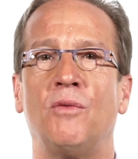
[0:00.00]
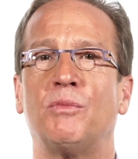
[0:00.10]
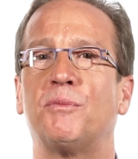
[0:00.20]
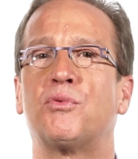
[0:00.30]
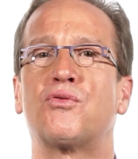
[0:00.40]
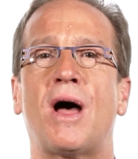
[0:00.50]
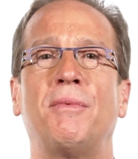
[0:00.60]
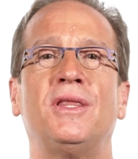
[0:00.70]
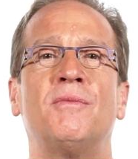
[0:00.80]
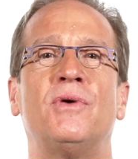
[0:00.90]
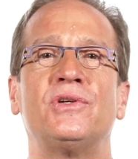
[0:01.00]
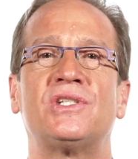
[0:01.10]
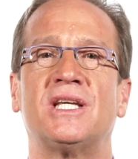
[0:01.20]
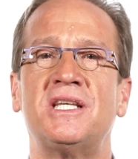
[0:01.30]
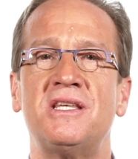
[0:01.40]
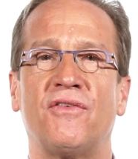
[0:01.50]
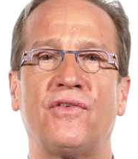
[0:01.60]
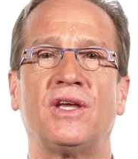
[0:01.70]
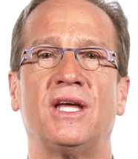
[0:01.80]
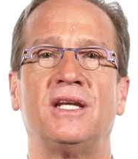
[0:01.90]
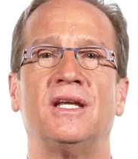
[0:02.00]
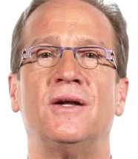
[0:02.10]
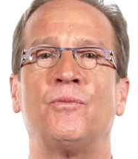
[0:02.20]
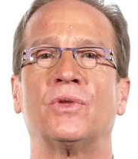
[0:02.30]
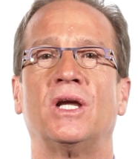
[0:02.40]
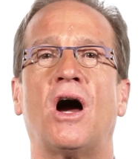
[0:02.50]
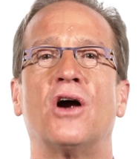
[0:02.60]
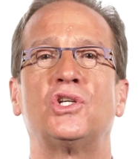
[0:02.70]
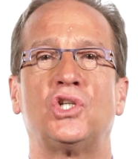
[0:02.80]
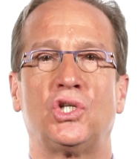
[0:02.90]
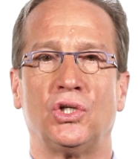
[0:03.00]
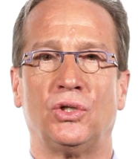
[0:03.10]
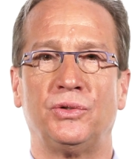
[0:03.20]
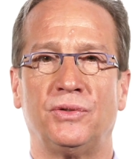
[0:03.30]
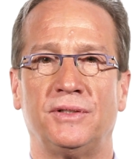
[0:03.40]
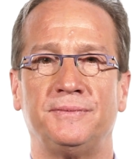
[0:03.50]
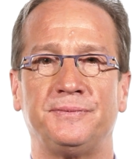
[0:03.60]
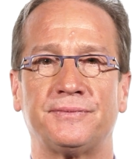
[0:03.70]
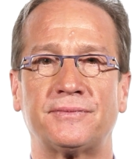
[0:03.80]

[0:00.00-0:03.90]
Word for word: But probably the most significant are children.